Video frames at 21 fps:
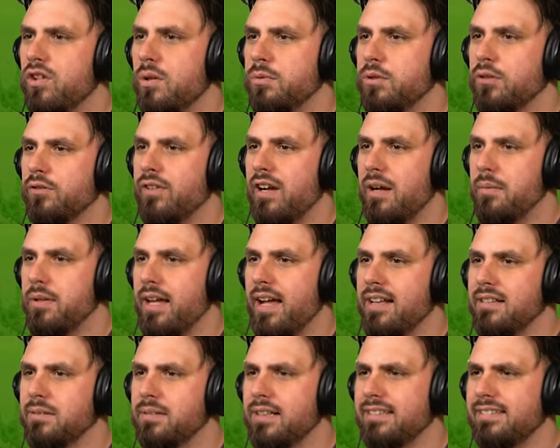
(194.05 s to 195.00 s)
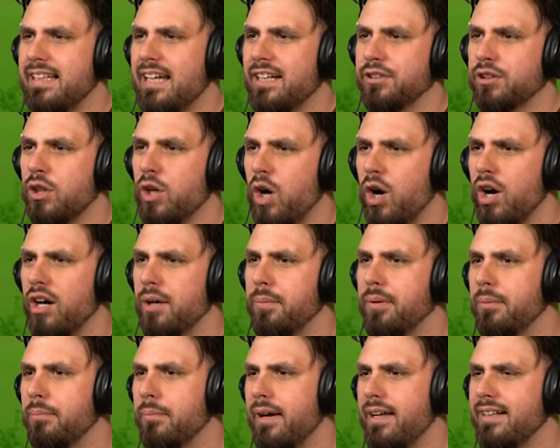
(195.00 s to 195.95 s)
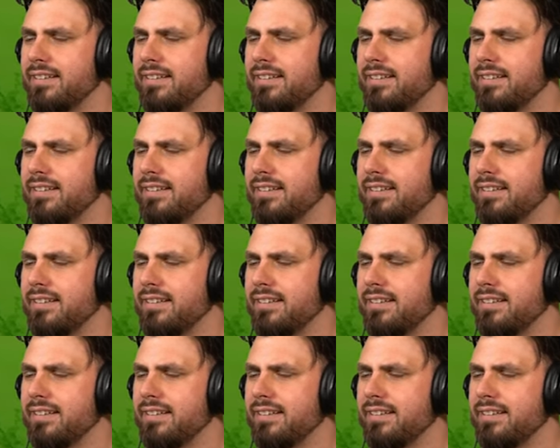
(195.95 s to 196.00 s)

Good family hands. That sounds horrible, man.